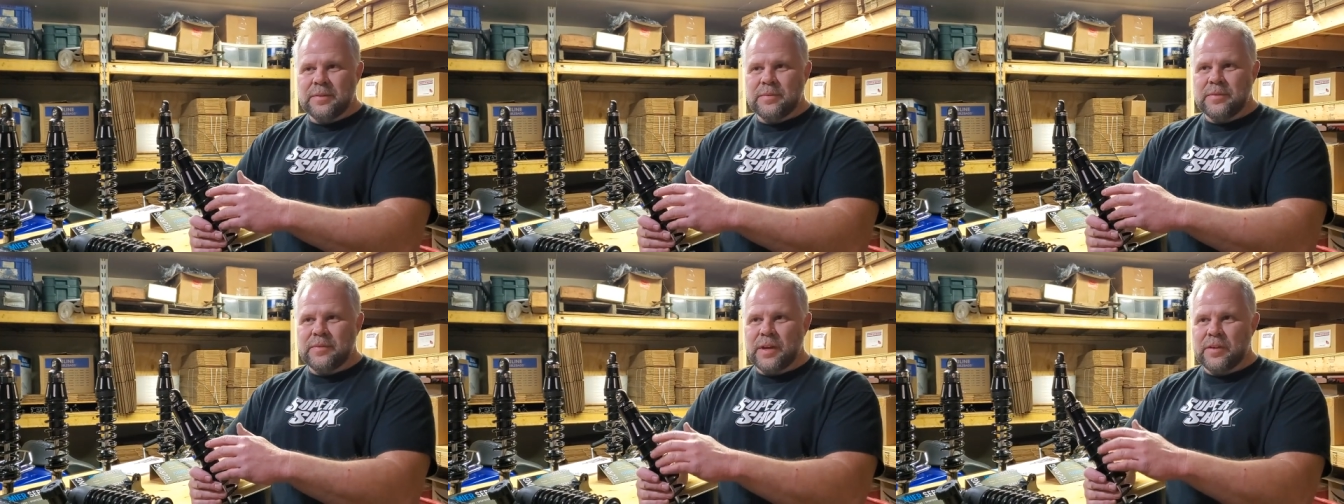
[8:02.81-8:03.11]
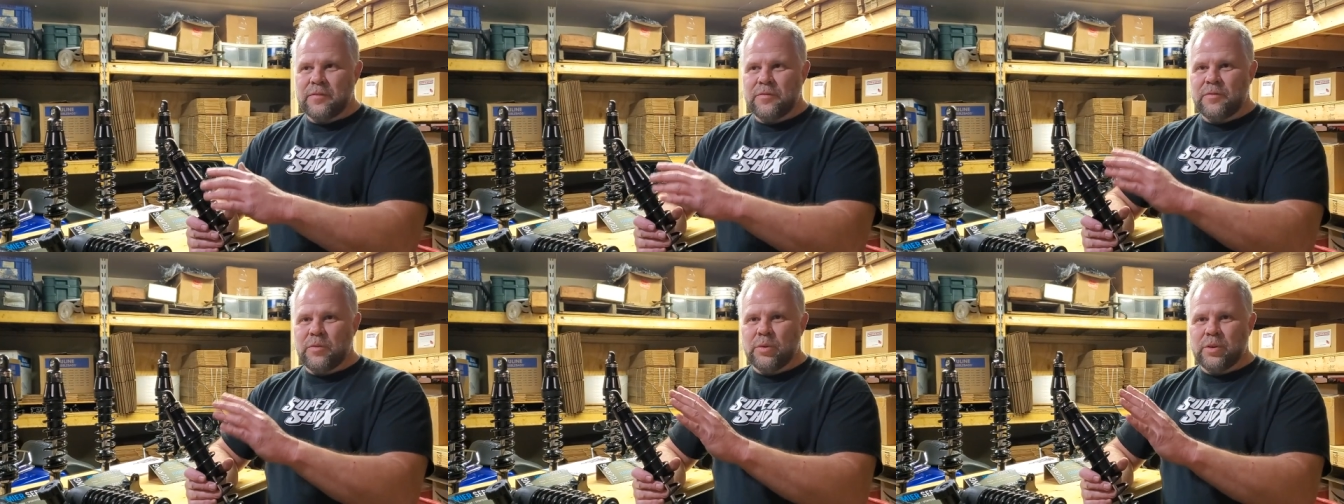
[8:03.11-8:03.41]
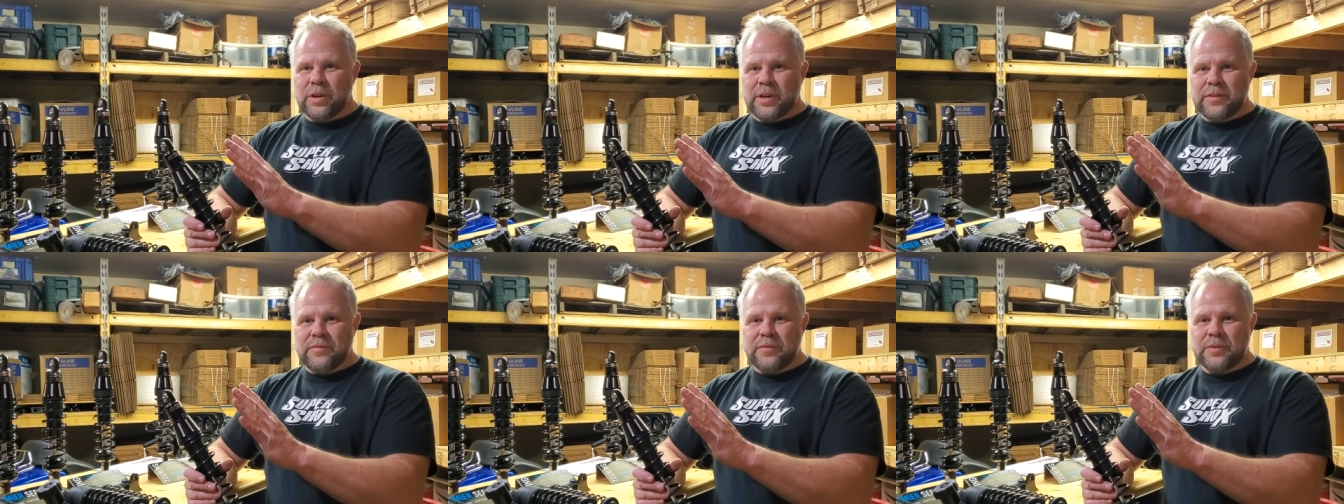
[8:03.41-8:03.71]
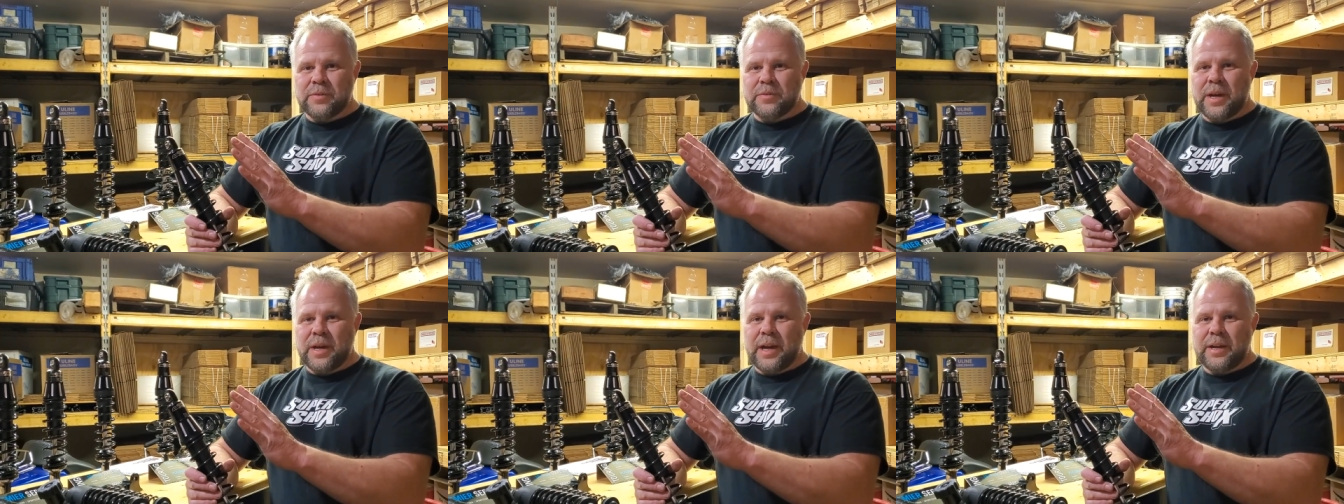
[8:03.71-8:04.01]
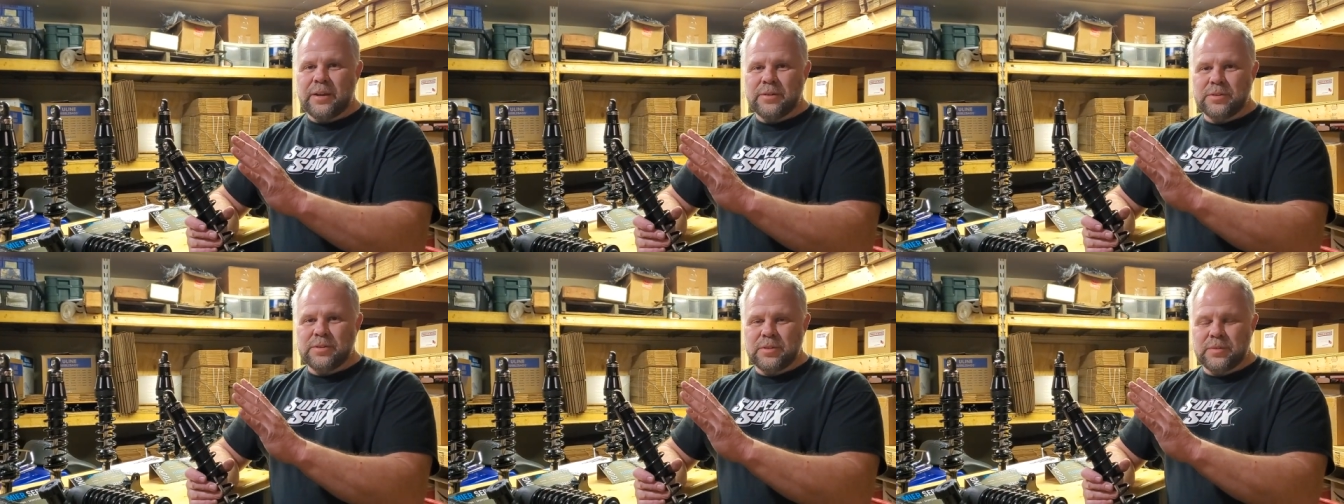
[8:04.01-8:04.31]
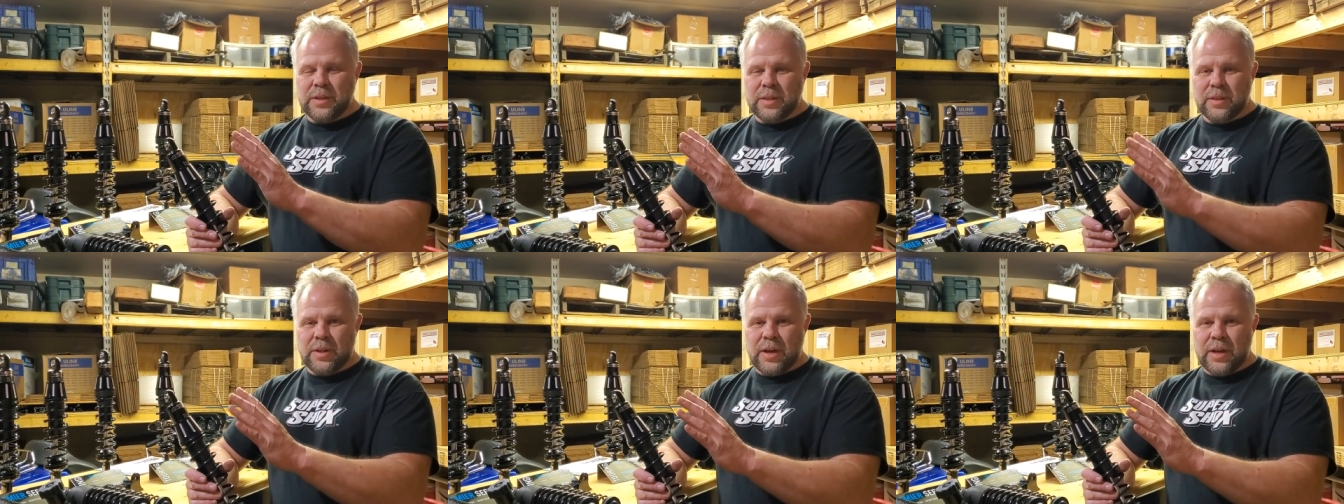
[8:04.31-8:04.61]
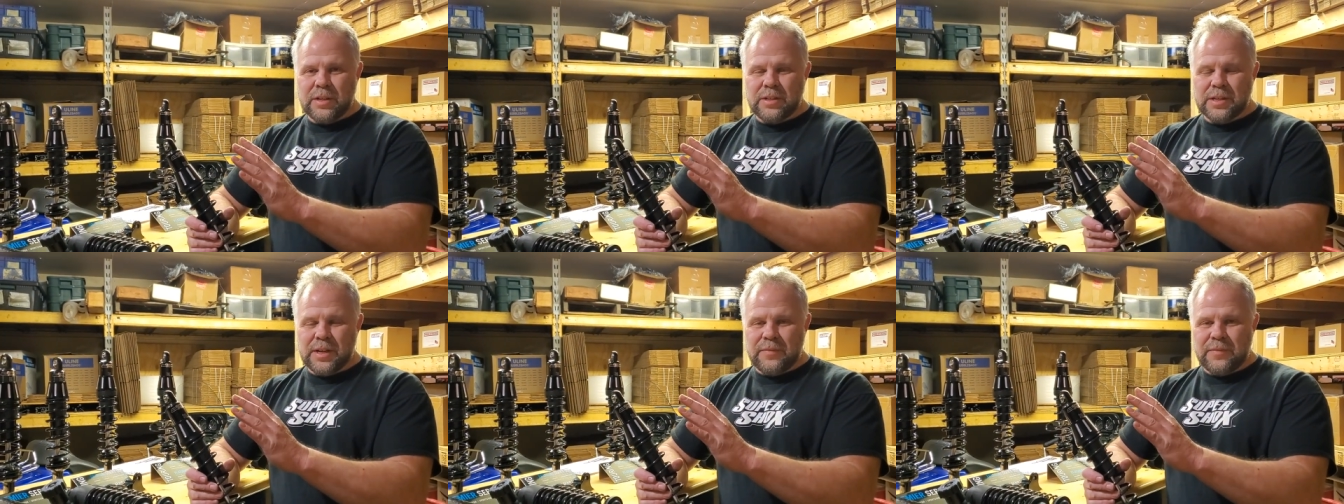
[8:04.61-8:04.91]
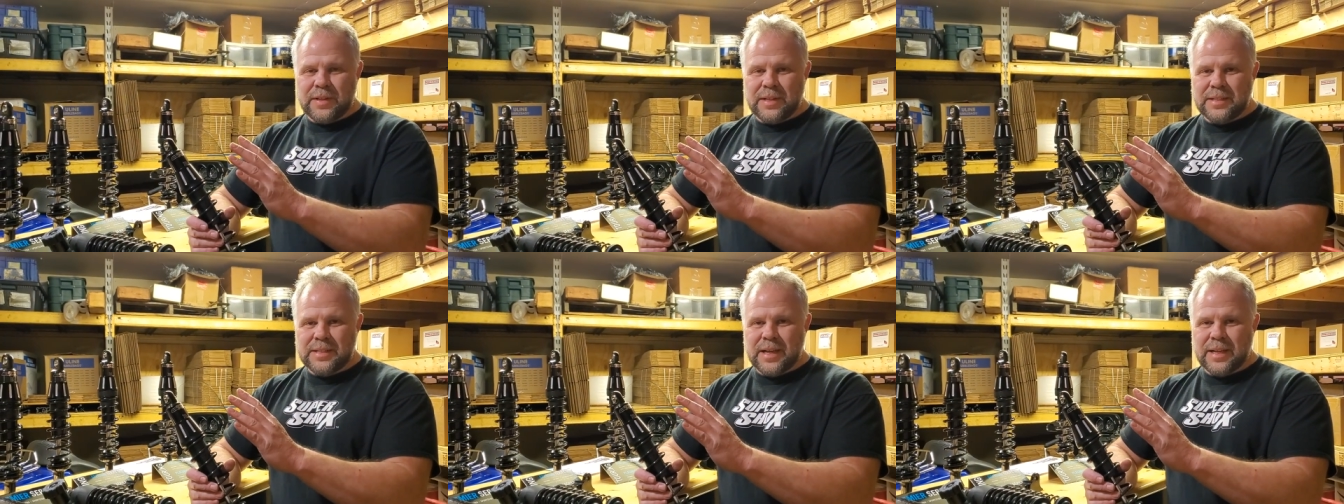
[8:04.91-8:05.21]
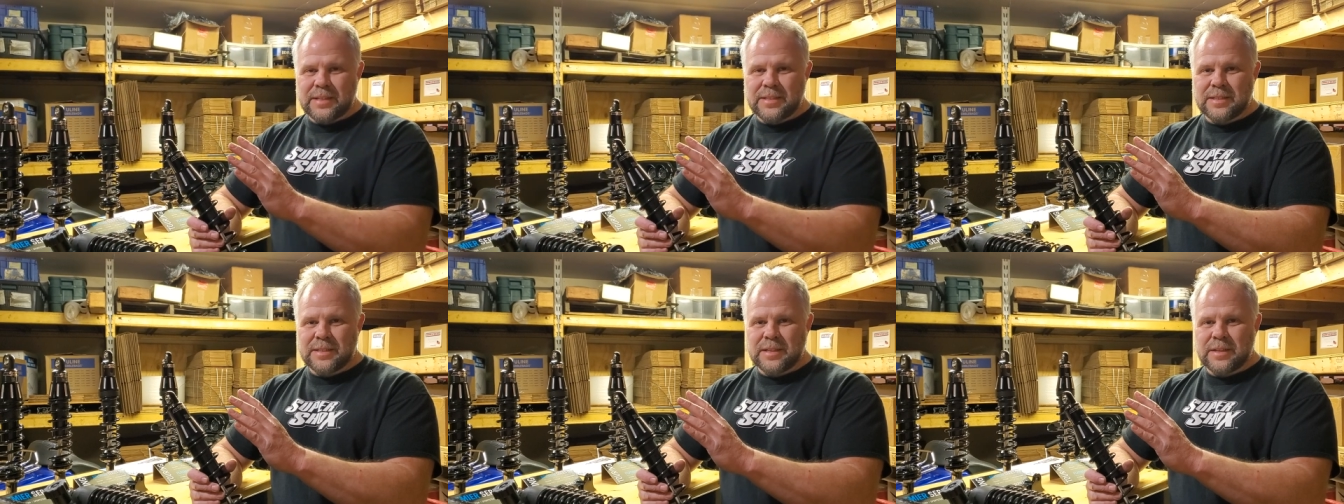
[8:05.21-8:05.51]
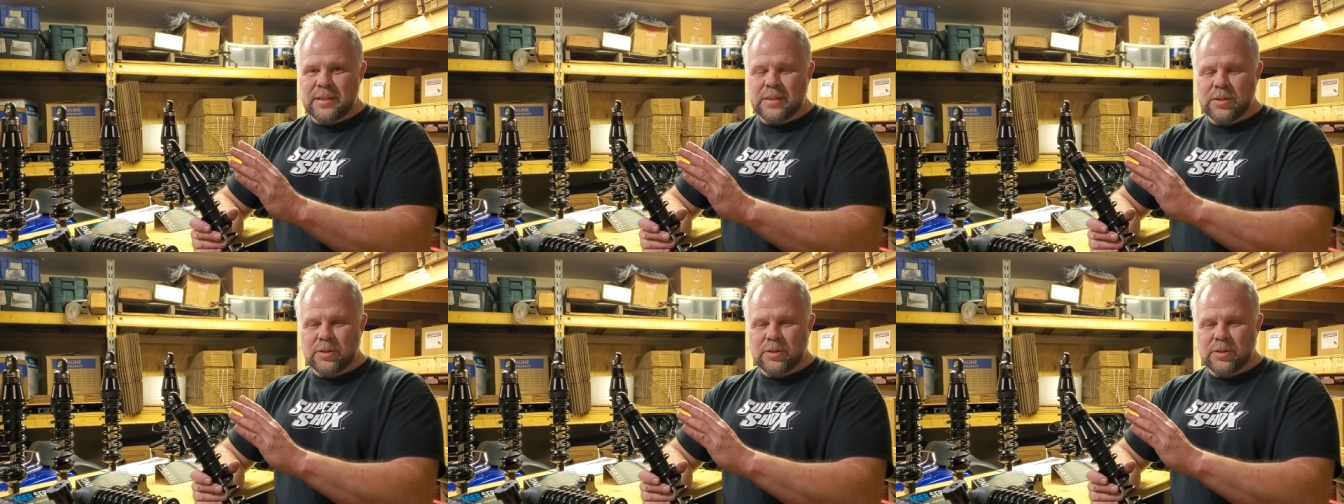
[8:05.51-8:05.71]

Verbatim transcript: we've got four different riders doing longevity testing.